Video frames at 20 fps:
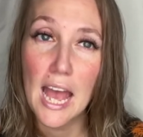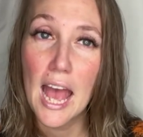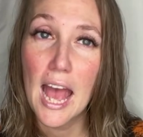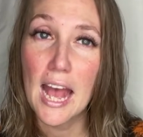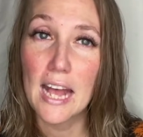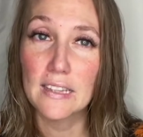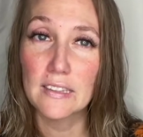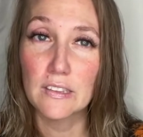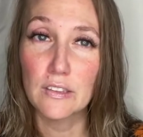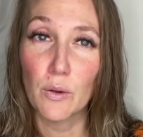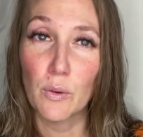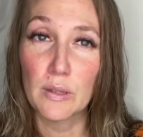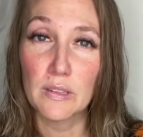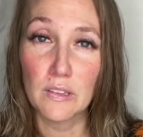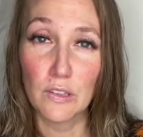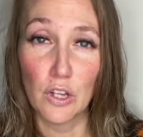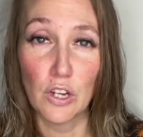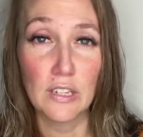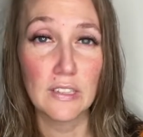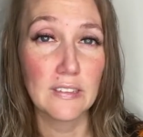And so as
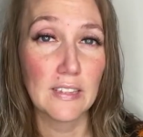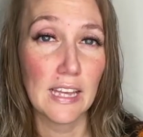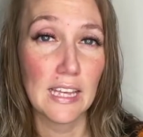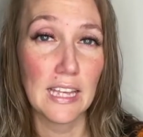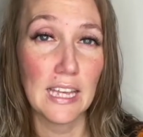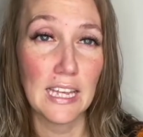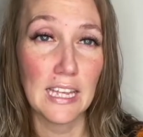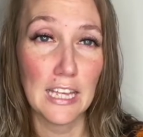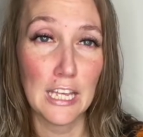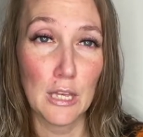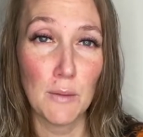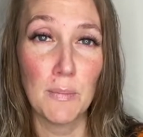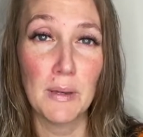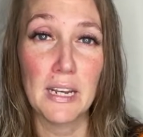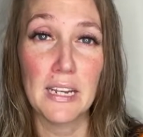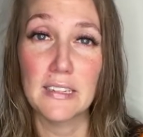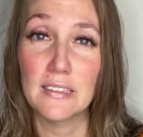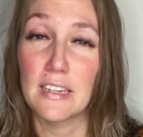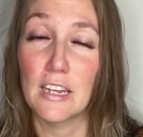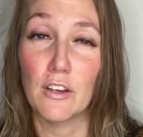long as I can keep it,
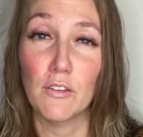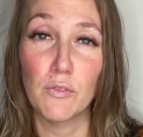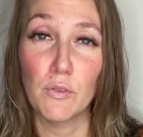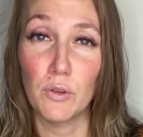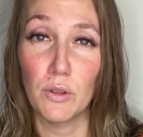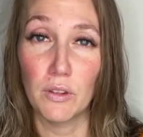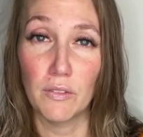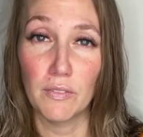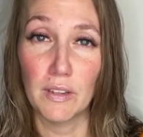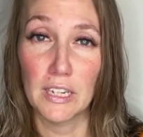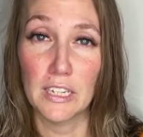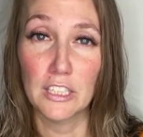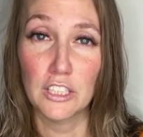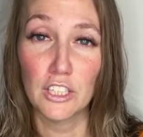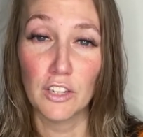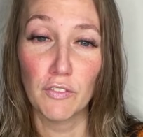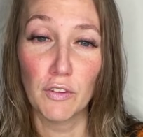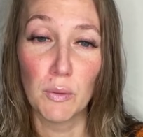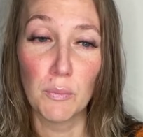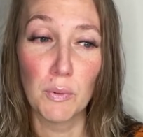I take full advantage
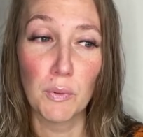of it.